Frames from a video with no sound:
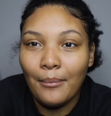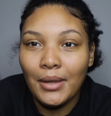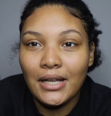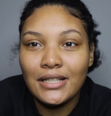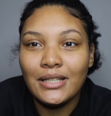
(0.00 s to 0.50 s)

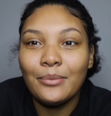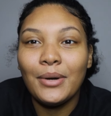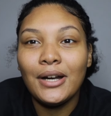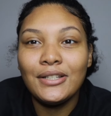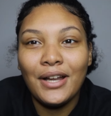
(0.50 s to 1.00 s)
because some
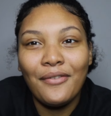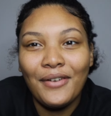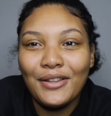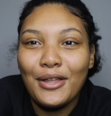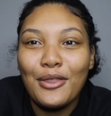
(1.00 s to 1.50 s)
parts are
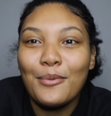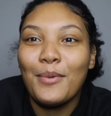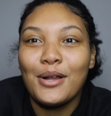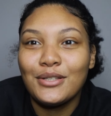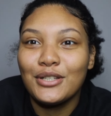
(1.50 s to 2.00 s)
fun, the other
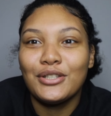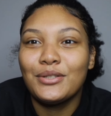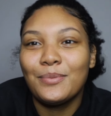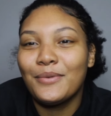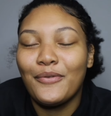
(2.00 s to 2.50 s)
parts are
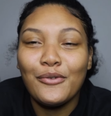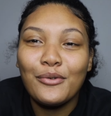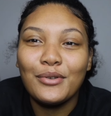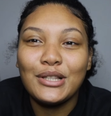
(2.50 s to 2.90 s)
just me food.